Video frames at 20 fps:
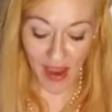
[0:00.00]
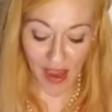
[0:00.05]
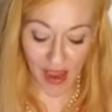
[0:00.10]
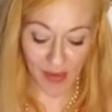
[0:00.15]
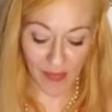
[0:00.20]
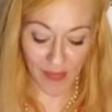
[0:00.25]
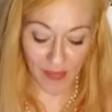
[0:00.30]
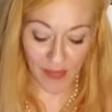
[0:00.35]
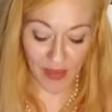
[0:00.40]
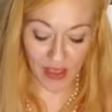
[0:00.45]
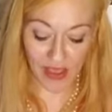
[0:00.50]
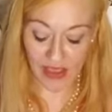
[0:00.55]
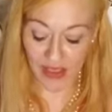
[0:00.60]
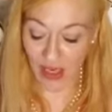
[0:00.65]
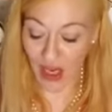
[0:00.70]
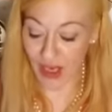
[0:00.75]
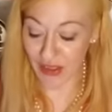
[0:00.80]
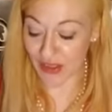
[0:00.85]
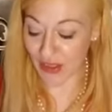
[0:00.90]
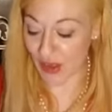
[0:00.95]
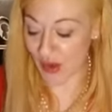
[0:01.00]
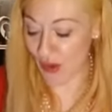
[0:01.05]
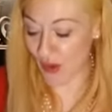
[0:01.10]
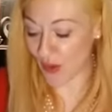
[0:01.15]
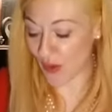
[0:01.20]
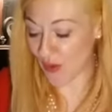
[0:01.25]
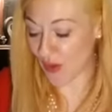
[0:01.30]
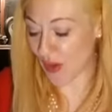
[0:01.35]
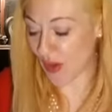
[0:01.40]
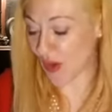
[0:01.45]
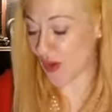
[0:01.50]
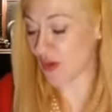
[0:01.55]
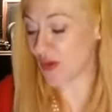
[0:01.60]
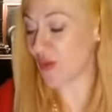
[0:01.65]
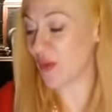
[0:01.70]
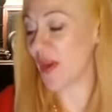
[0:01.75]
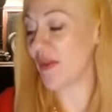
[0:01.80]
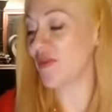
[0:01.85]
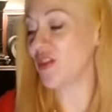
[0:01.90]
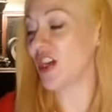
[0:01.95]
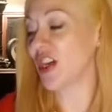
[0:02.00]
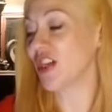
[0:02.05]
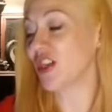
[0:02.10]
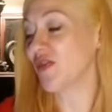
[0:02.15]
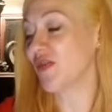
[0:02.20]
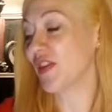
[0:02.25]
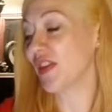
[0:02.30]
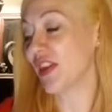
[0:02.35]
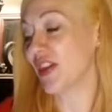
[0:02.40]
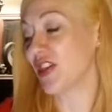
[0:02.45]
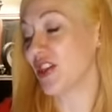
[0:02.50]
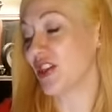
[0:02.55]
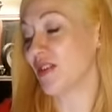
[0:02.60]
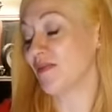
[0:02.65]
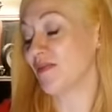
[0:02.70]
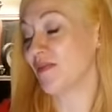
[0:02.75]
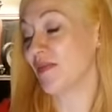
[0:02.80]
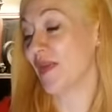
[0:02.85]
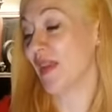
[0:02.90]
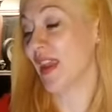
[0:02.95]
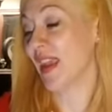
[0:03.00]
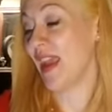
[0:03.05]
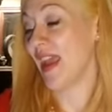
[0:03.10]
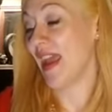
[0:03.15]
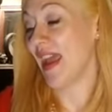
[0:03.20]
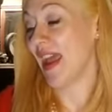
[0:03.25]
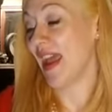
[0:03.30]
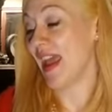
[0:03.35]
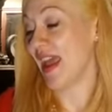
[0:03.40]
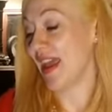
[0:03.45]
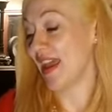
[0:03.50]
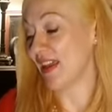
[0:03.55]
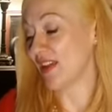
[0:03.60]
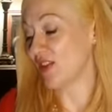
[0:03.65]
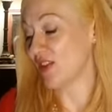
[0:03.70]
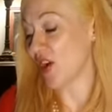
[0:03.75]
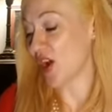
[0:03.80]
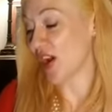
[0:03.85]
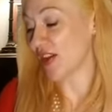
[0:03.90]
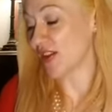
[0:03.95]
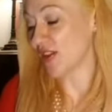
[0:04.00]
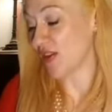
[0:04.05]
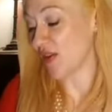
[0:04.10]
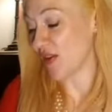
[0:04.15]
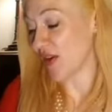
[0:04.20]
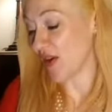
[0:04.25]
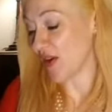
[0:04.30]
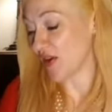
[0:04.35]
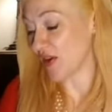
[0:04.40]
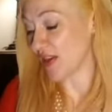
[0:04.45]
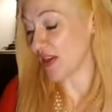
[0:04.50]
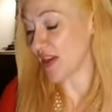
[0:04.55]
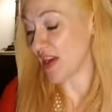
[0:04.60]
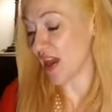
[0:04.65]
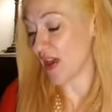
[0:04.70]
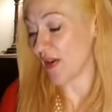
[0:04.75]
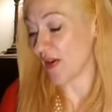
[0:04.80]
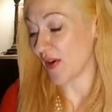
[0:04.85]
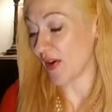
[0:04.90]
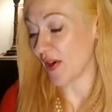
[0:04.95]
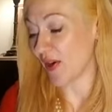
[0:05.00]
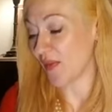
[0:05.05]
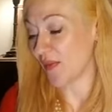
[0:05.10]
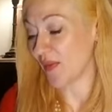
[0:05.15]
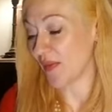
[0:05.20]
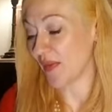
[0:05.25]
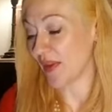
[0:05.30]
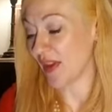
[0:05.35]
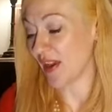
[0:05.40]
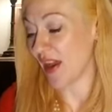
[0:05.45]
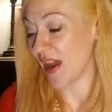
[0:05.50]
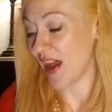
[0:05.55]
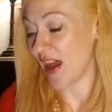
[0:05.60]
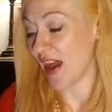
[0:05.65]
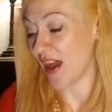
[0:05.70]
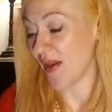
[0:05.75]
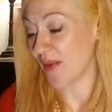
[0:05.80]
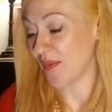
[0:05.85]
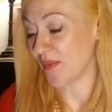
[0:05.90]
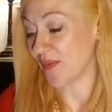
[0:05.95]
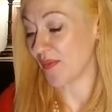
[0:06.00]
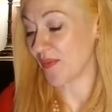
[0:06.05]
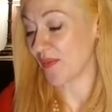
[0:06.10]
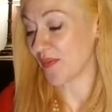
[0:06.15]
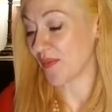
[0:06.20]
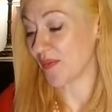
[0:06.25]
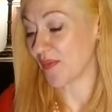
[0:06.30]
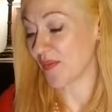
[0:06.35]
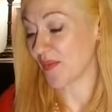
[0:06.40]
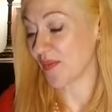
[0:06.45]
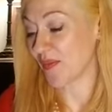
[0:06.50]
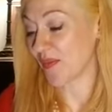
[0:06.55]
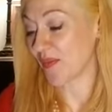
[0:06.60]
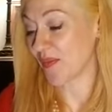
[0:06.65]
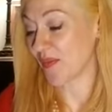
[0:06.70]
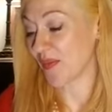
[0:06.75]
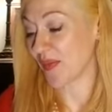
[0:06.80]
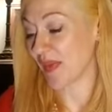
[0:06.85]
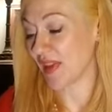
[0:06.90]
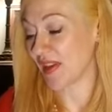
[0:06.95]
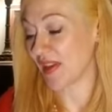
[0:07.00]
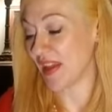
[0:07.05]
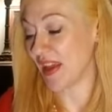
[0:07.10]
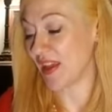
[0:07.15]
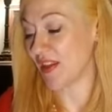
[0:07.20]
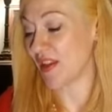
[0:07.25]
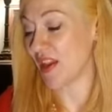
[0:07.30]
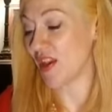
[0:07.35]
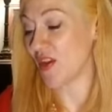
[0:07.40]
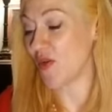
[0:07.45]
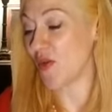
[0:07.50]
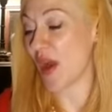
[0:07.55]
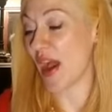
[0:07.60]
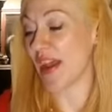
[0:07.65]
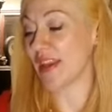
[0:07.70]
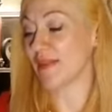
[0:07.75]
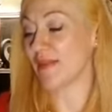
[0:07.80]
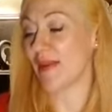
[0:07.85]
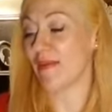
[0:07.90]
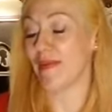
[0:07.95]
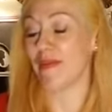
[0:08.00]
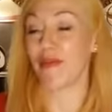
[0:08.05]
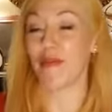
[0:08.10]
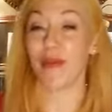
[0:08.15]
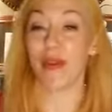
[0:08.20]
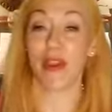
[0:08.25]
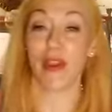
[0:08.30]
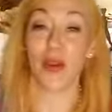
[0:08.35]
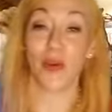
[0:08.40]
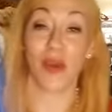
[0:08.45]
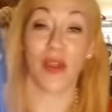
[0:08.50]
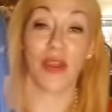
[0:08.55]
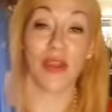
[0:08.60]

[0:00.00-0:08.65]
this also, so we have change in religion, and also there's another thing that you guys might be familiar with.